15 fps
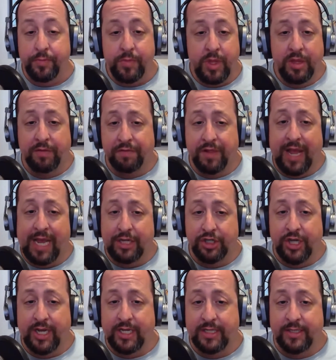the Flash
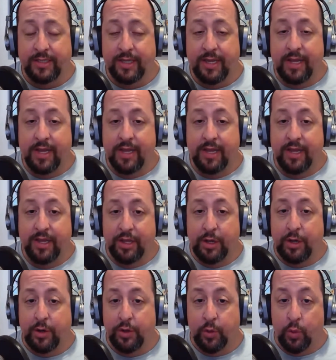has,
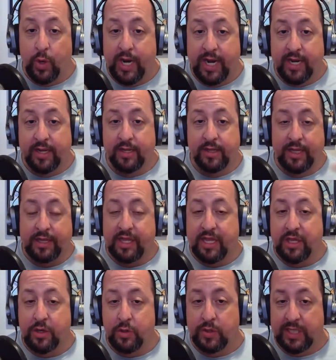the ring that they
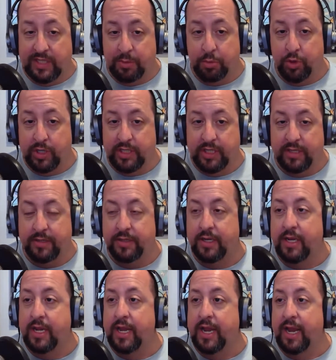use as a prison,
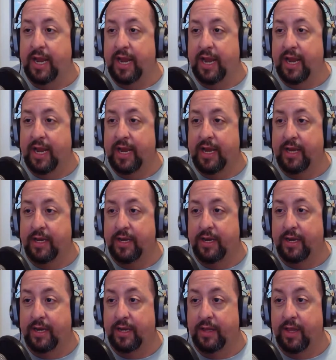and
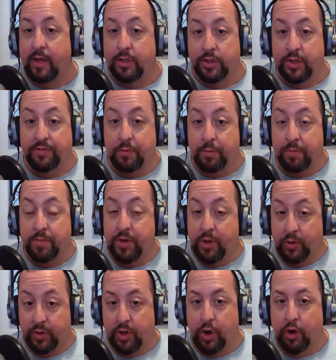they also have
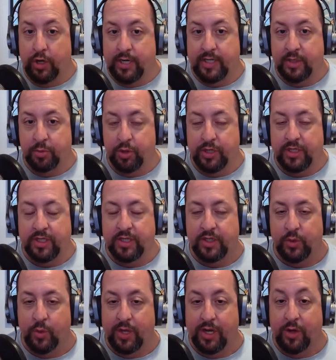the Argus prison
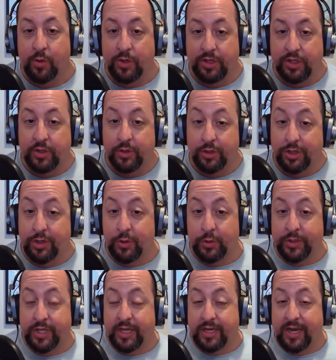as well, which is
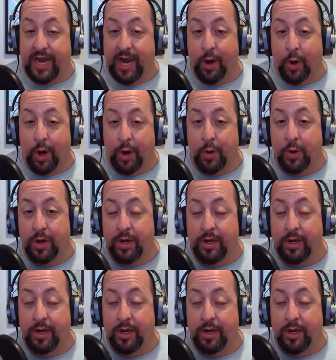used in Arrow.